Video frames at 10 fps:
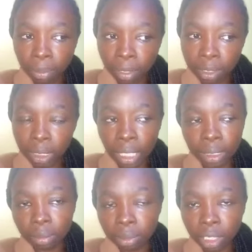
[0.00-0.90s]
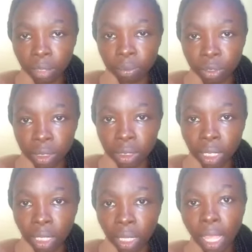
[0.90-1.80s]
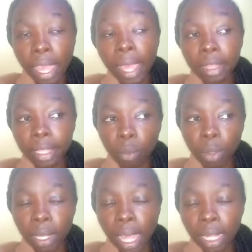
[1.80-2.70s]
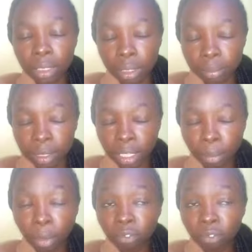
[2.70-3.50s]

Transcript: please unsubscribe to this channel, they will unsubscribe.